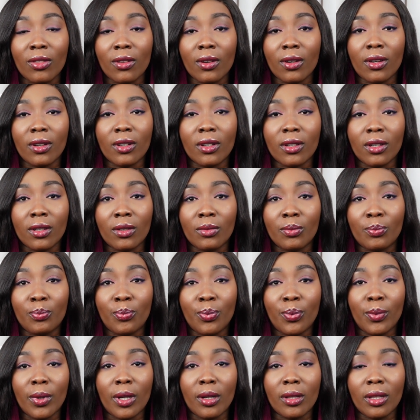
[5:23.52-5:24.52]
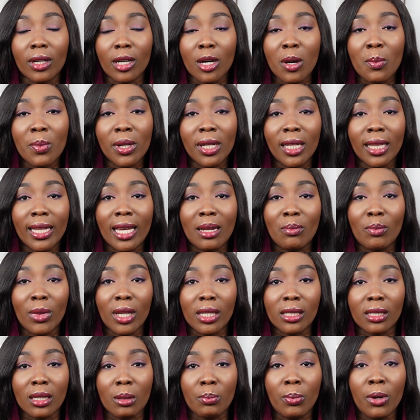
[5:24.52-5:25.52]
the, uh, the company that
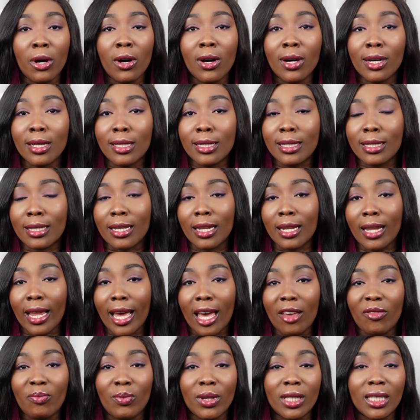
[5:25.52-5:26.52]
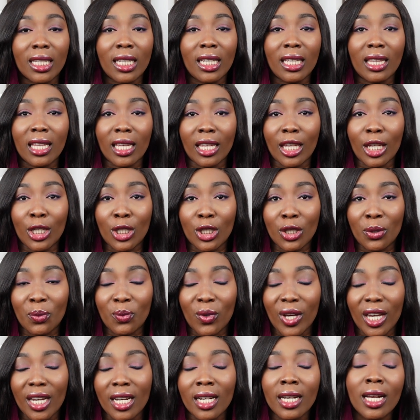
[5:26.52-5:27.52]
makes the pots, the knife, basically the
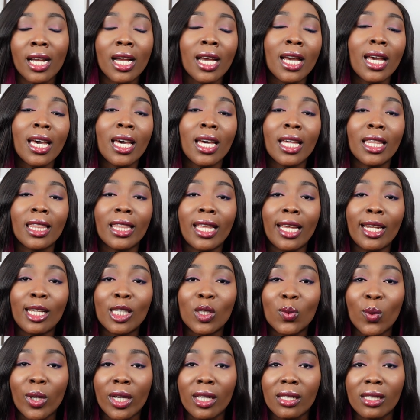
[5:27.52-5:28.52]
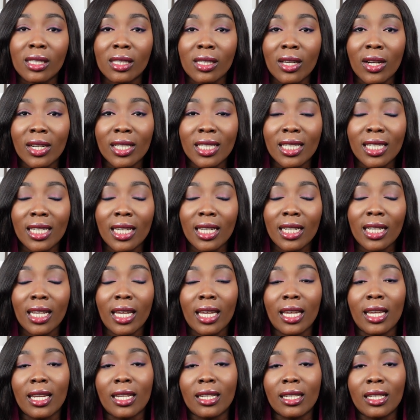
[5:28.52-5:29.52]
kitchenware, that is where it started
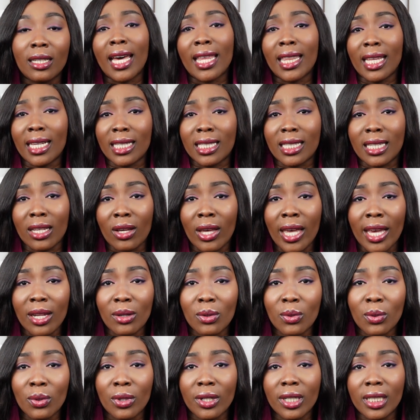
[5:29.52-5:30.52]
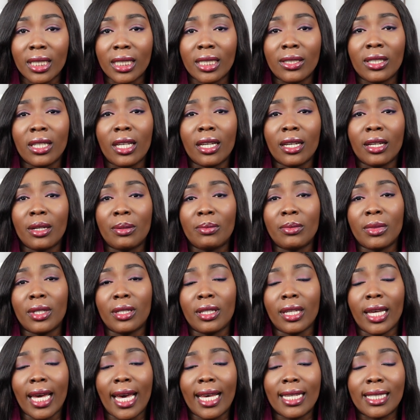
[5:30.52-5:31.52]
and that's the headquarters um,
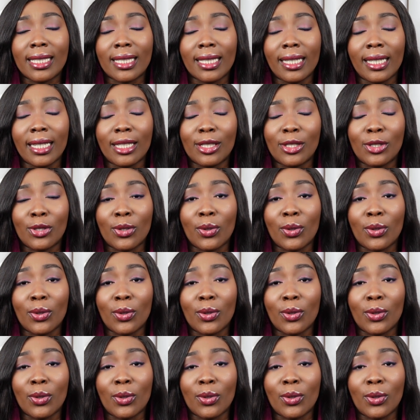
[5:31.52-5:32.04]
in Geislingen.